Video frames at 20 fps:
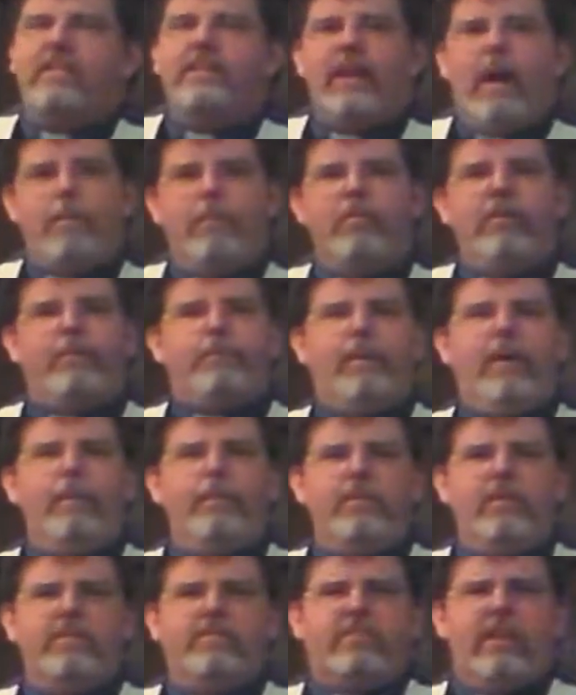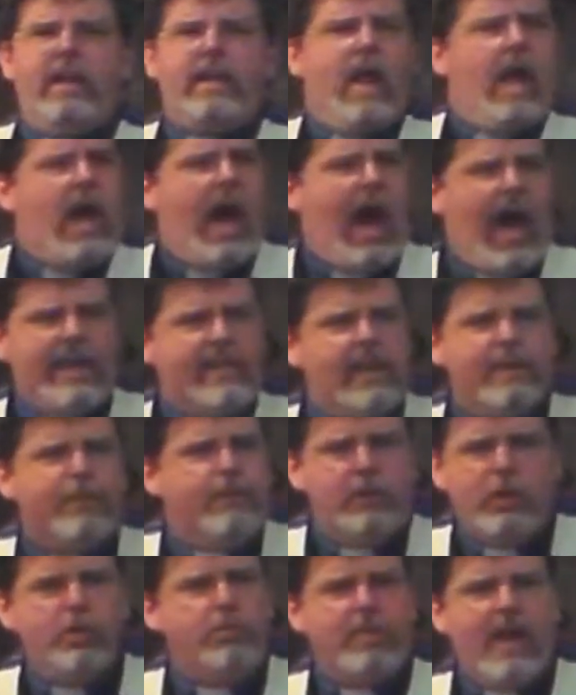the number of people that said, "I
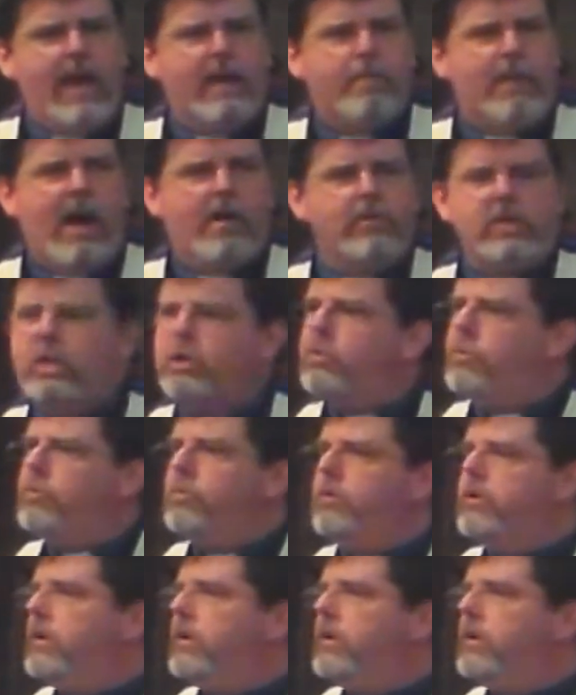never knew that about you."